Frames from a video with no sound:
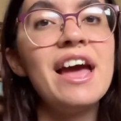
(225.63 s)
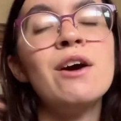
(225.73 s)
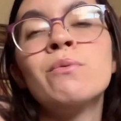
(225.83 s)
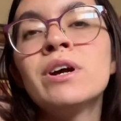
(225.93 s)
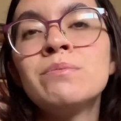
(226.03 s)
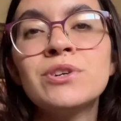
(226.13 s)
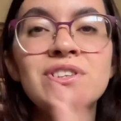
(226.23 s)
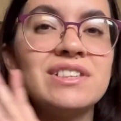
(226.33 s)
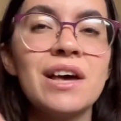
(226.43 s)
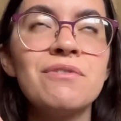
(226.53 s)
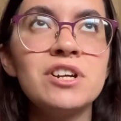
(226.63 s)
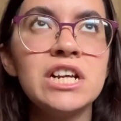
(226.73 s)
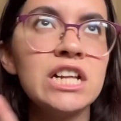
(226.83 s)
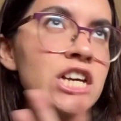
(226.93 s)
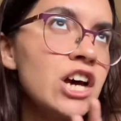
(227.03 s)
And when
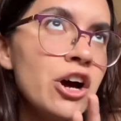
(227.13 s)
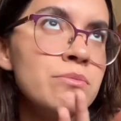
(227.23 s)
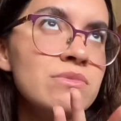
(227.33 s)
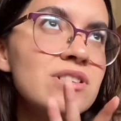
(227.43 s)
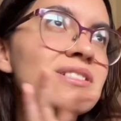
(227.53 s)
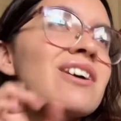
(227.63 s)
Persephone comes